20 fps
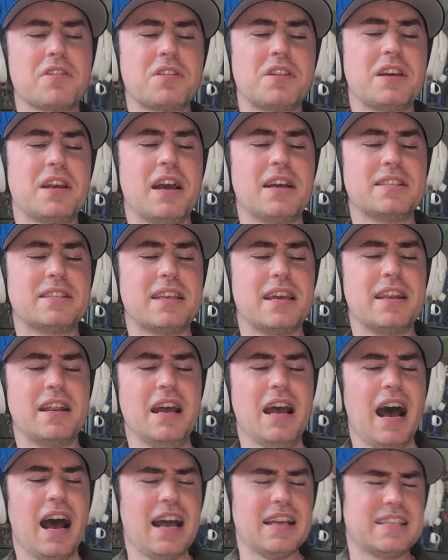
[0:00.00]
everything I said,
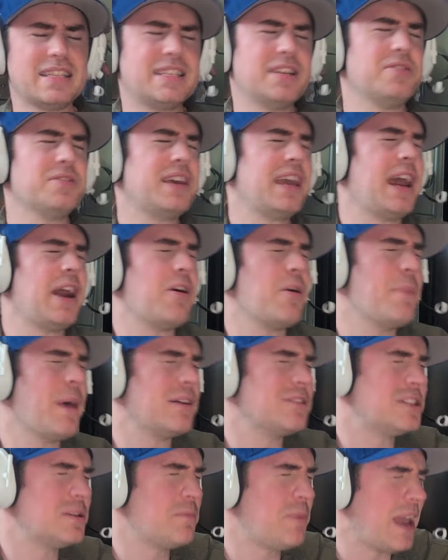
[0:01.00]
I still care
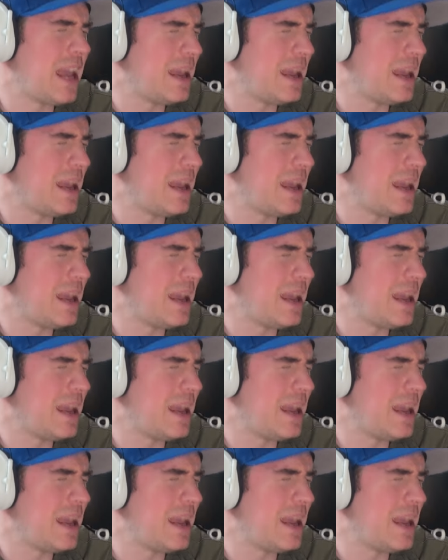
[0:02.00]
about you,